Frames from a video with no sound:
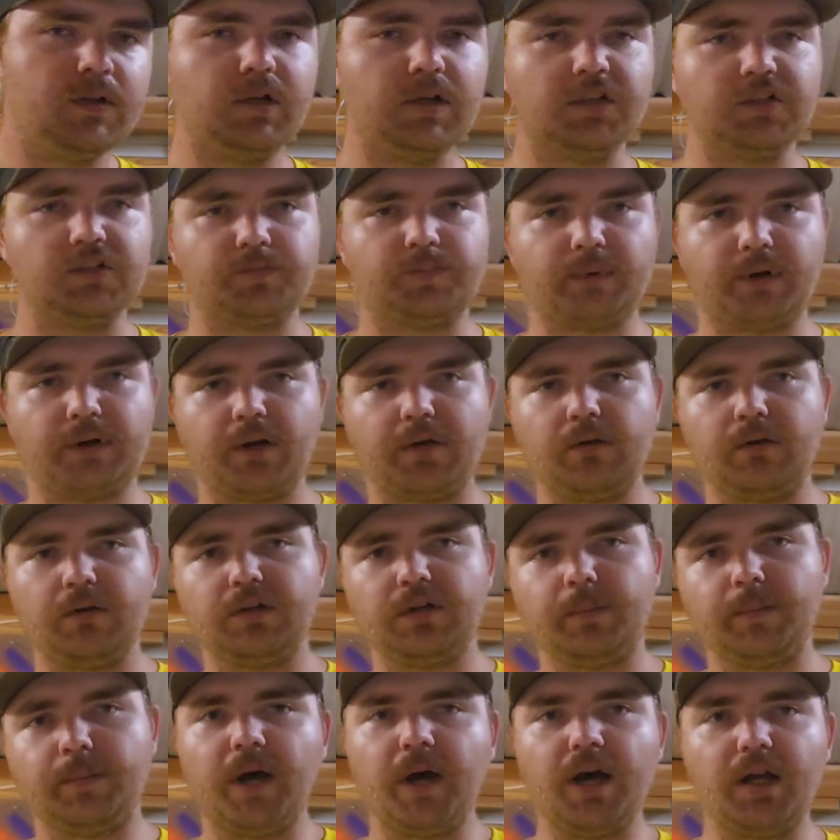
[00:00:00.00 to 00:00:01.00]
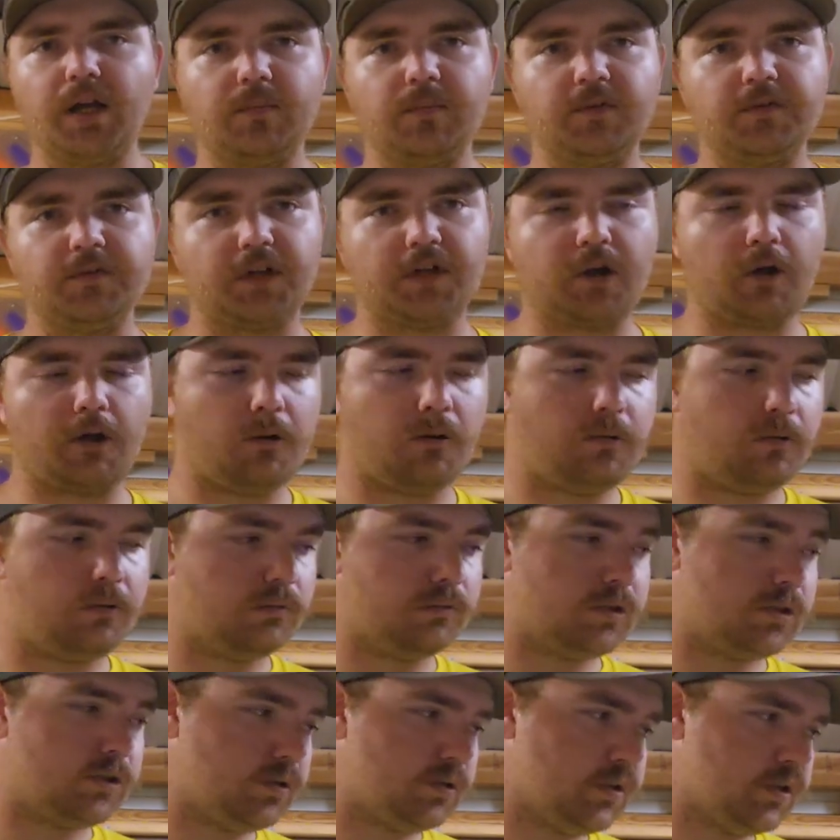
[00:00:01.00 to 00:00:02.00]
a sprinkle in the bottom of the
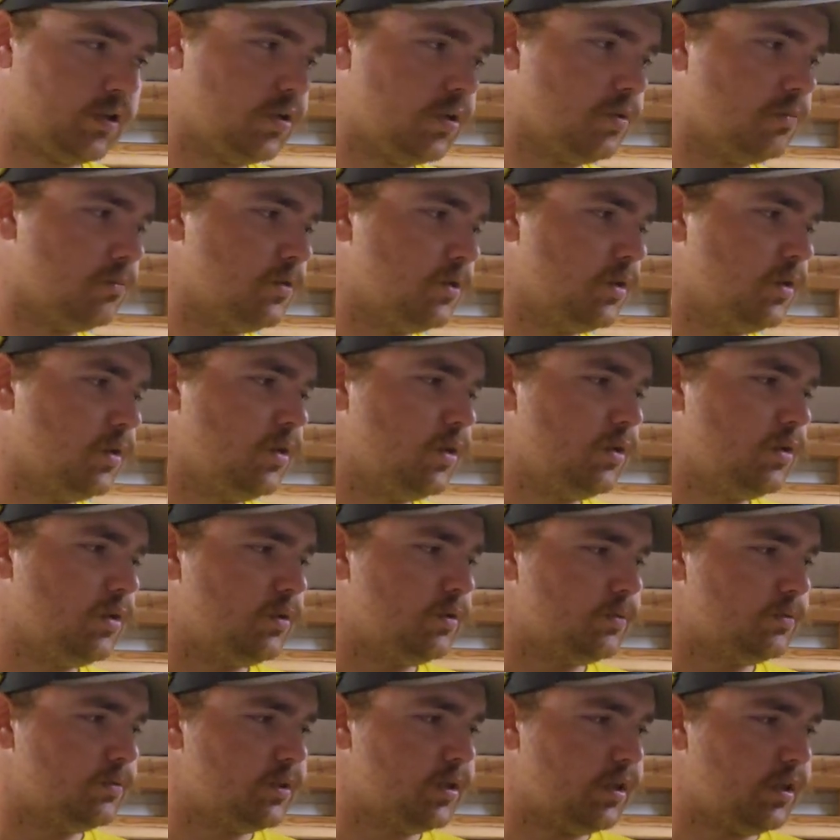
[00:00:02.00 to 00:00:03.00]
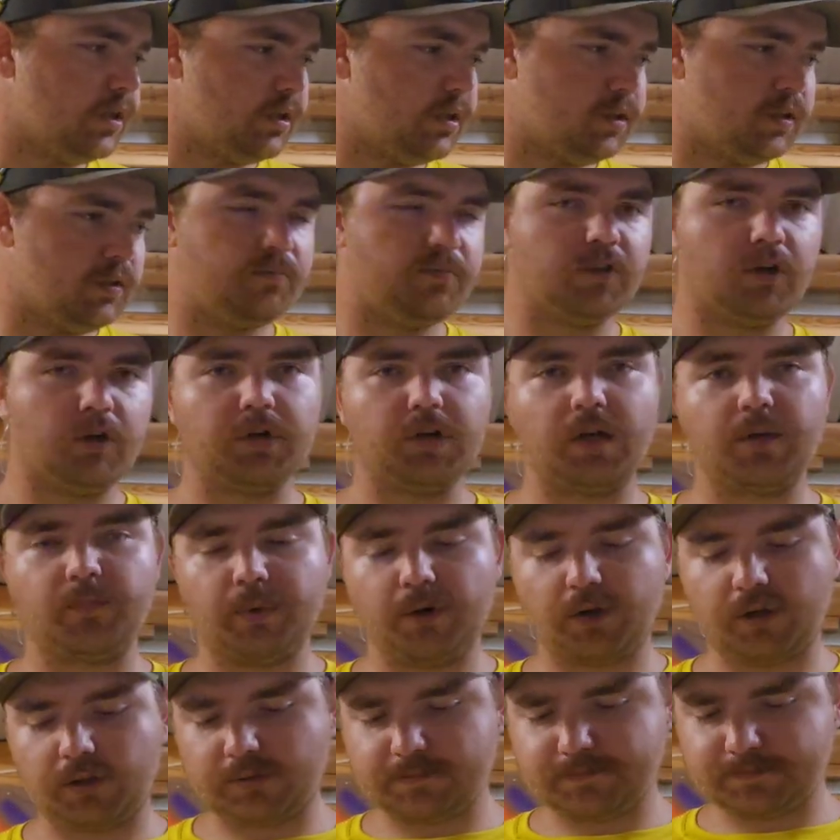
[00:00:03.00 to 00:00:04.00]
cone or the uh, donut
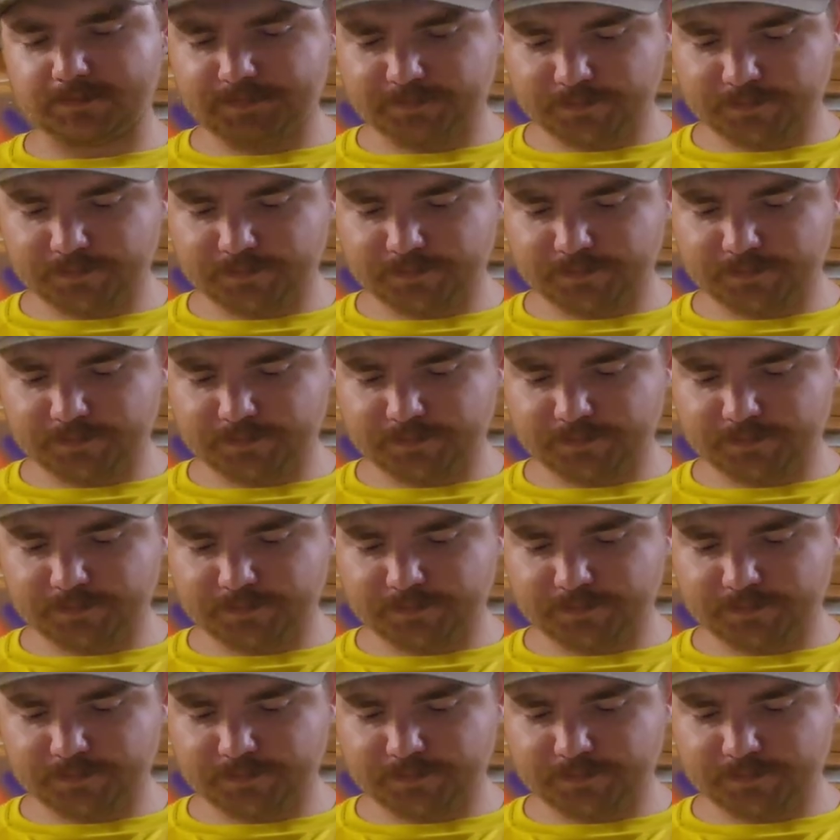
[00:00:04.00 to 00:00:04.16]
part.